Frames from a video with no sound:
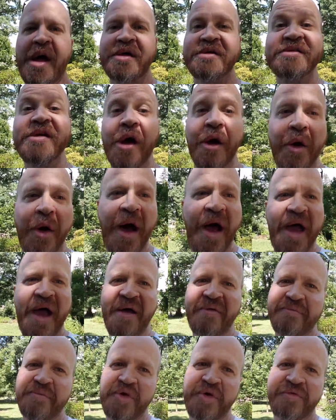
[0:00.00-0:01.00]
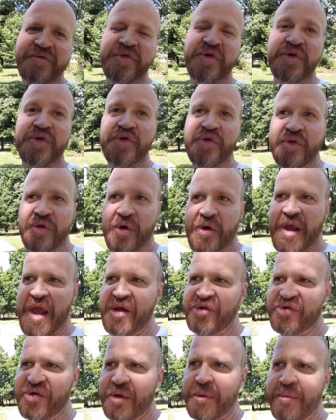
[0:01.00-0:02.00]
So I have moved to a new
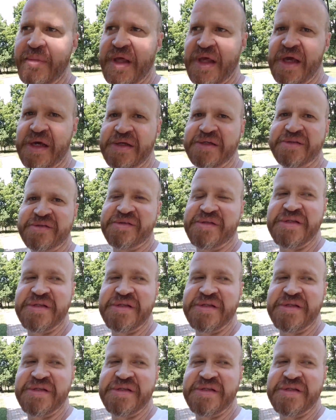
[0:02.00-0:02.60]
location because